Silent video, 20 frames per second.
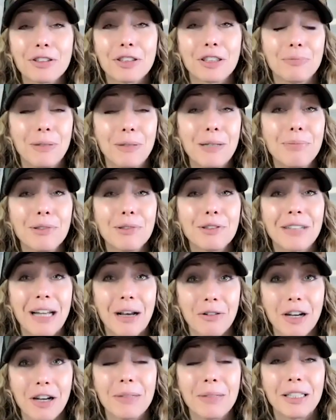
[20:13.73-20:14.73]
because people are
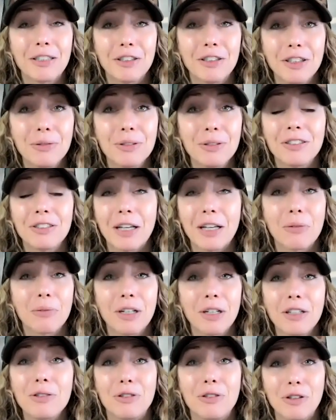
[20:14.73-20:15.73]
now coming to you and saying,
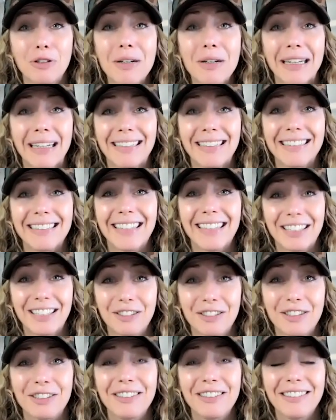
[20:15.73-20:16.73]
what are you doing? Is that
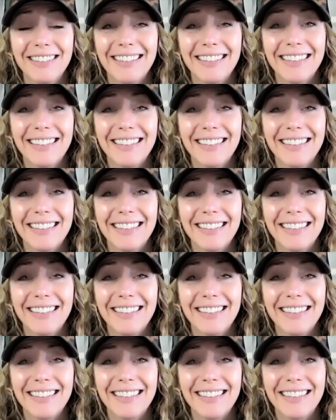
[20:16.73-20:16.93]
true?